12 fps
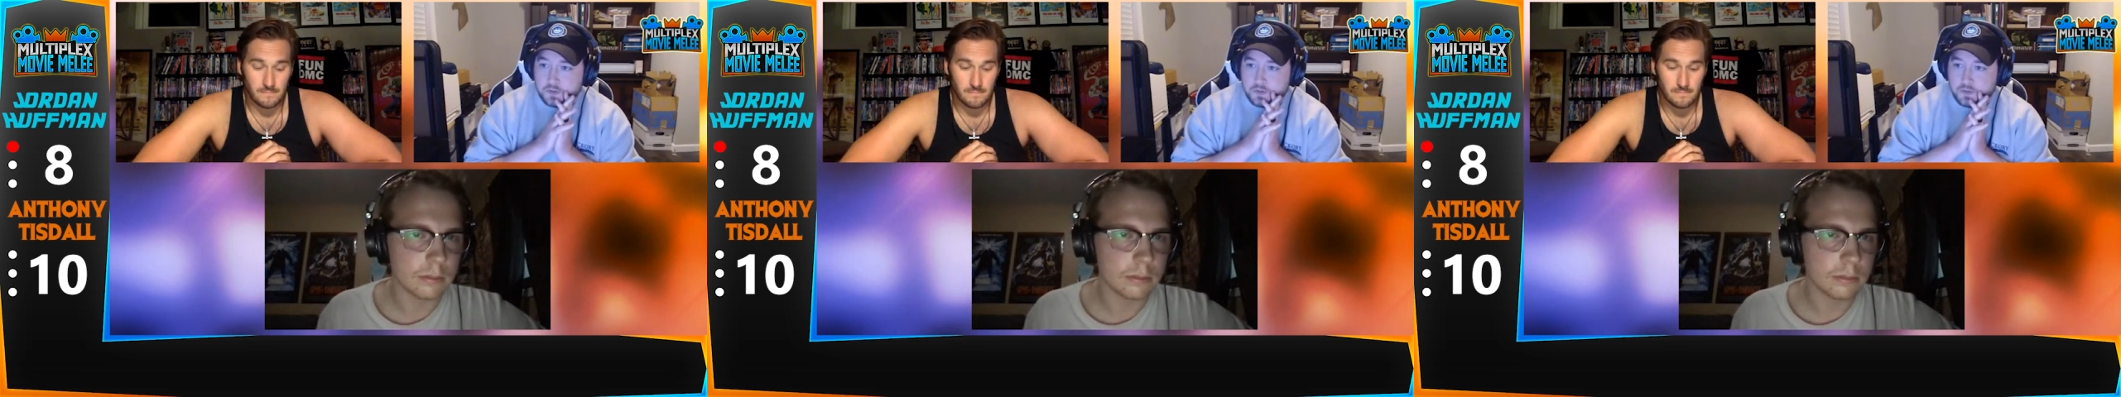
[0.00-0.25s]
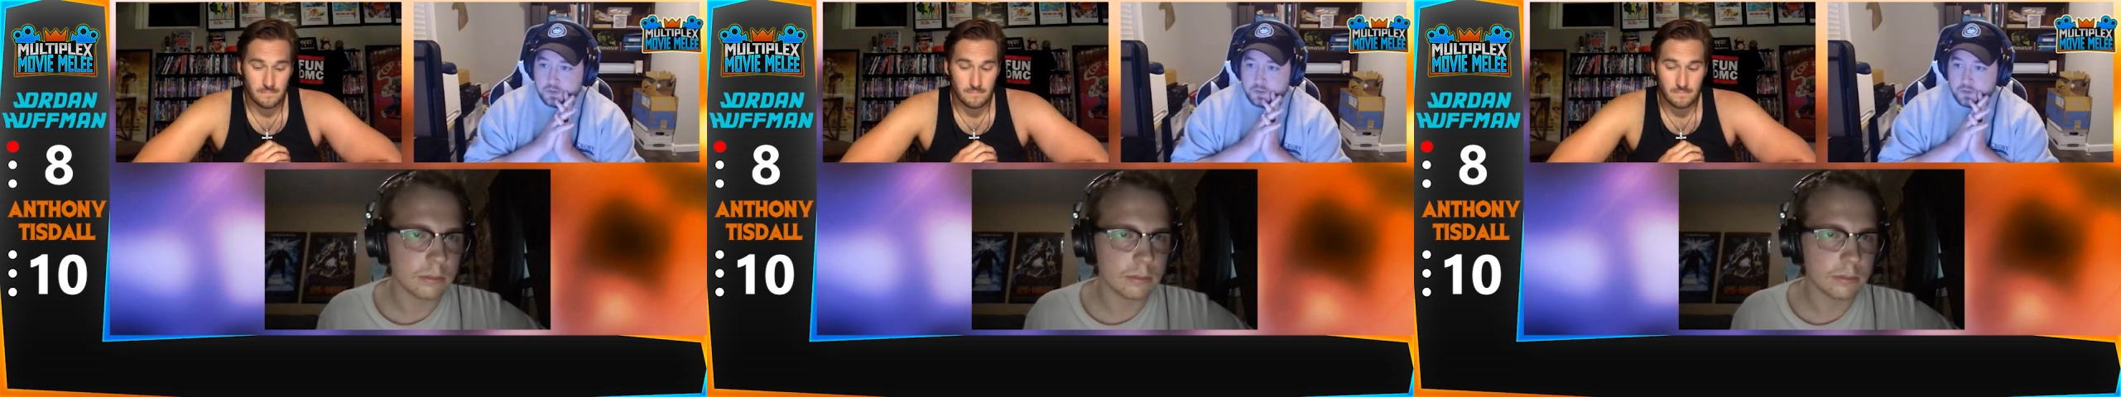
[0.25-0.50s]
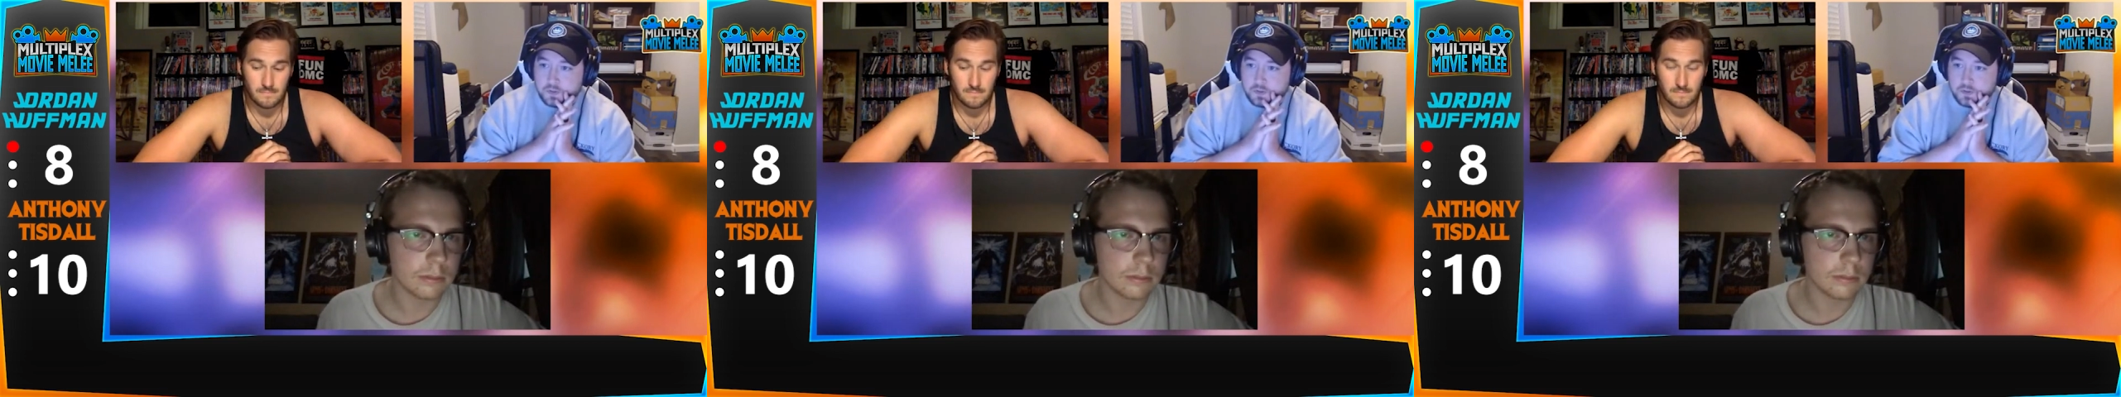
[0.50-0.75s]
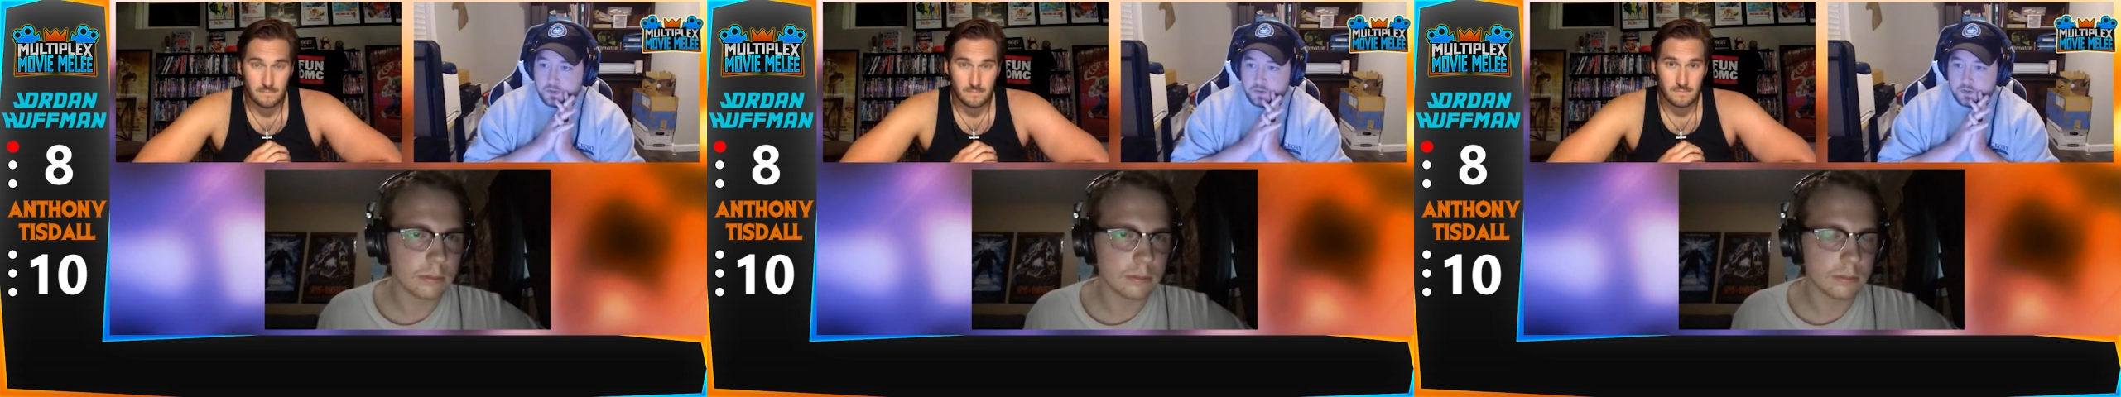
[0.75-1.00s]

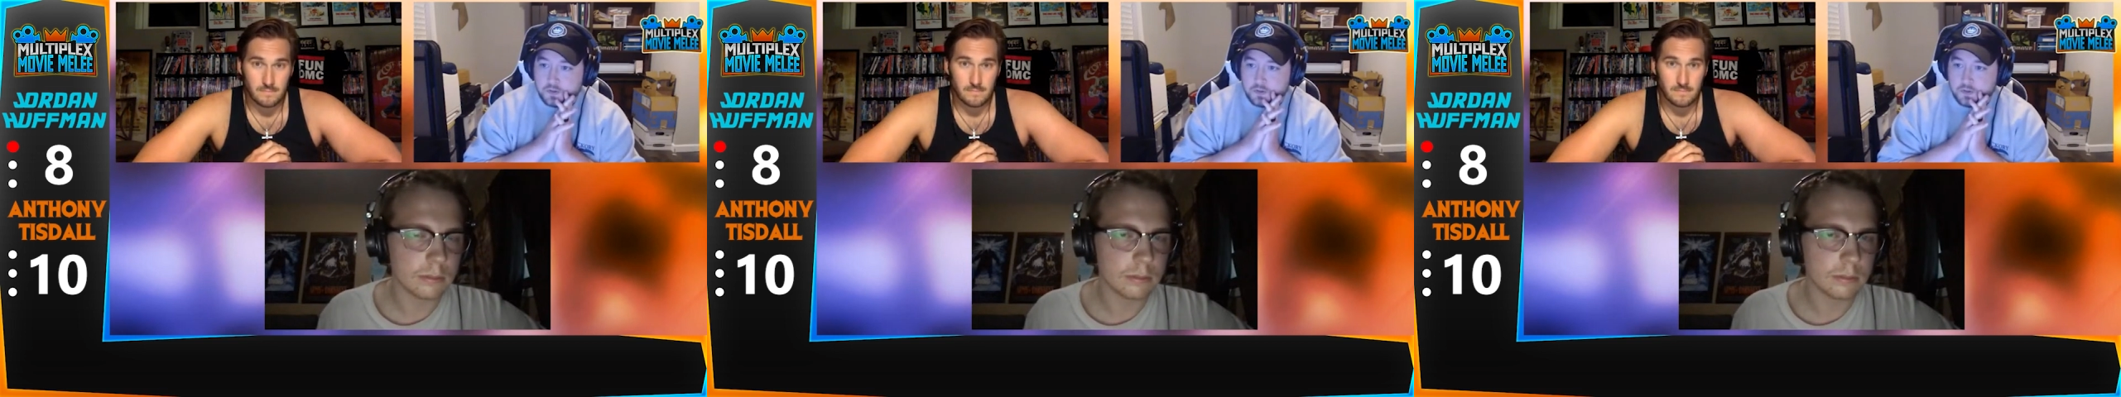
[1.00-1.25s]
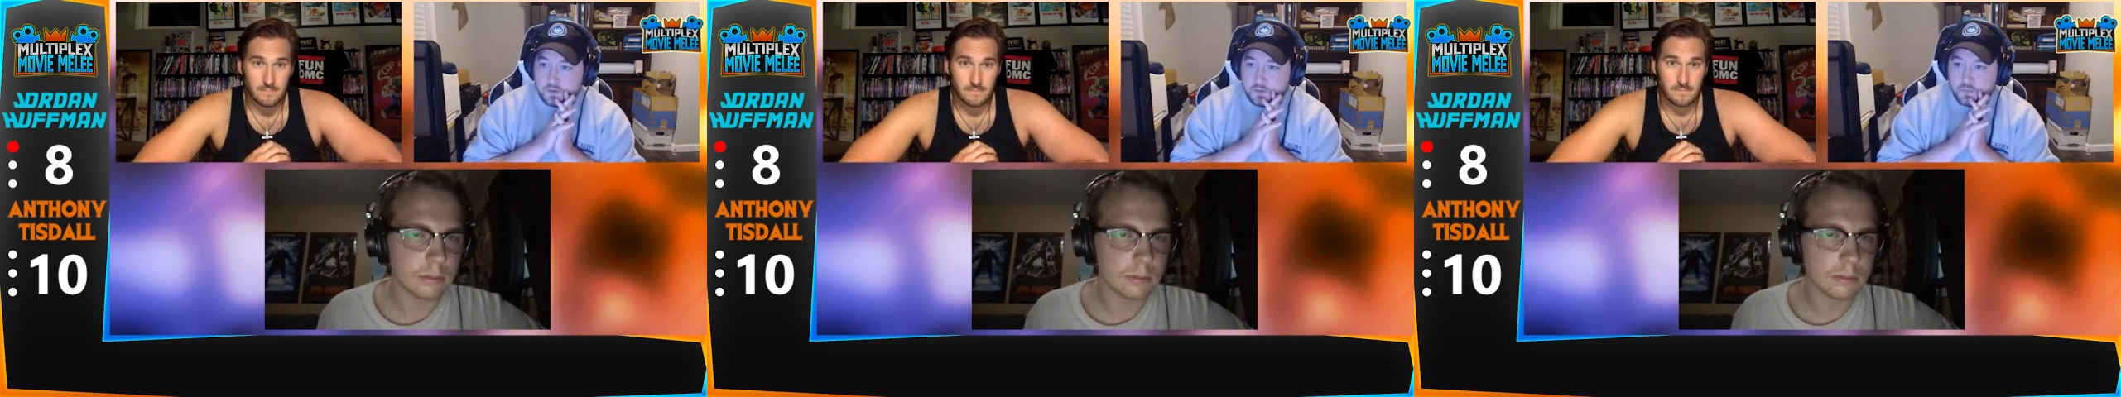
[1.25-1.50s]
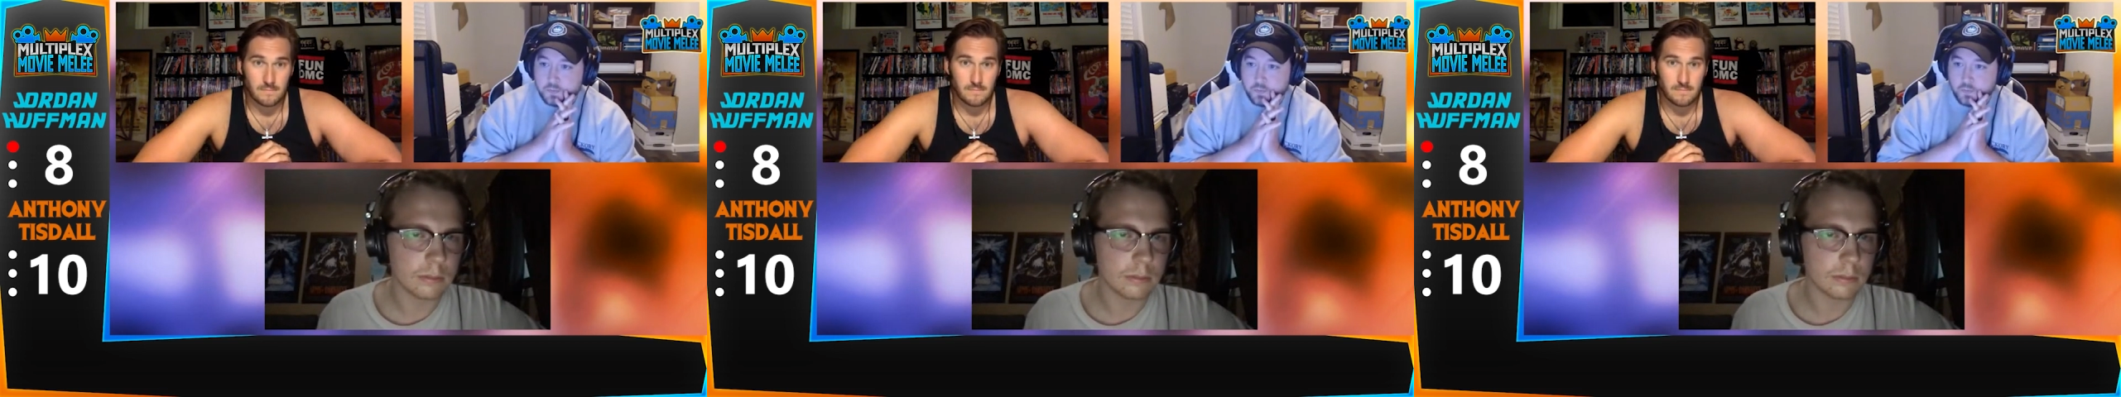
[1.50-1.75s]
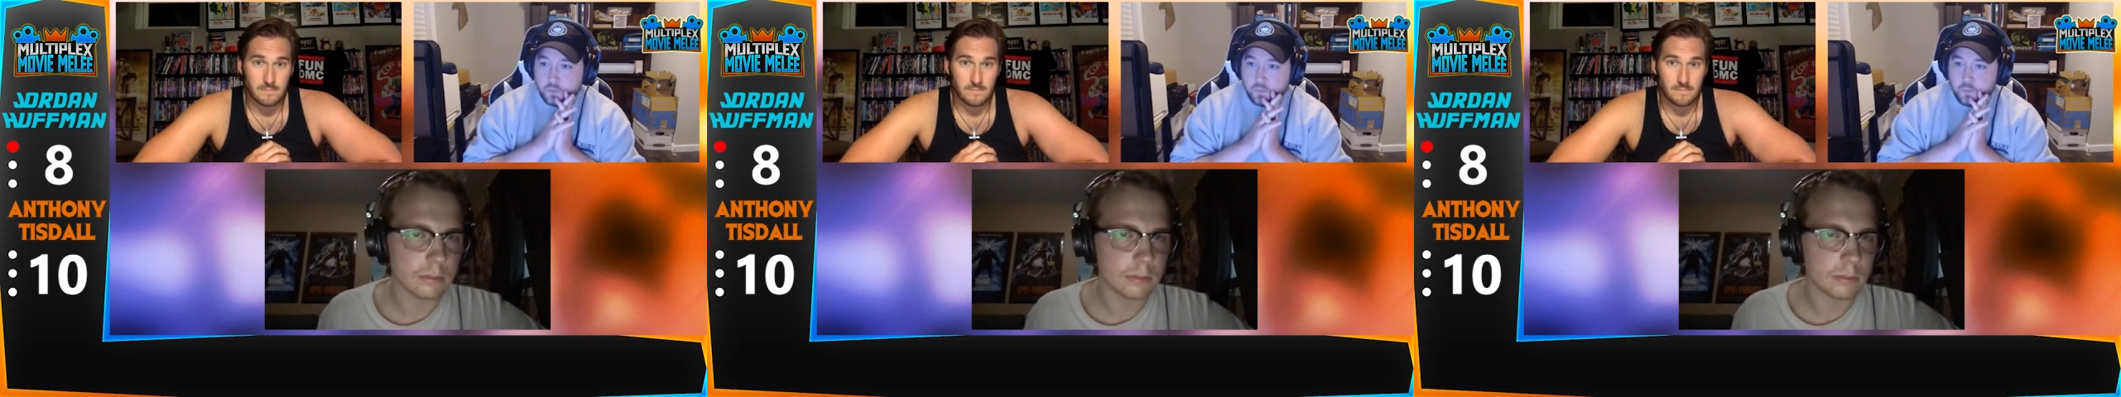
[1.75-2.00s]
[no speech]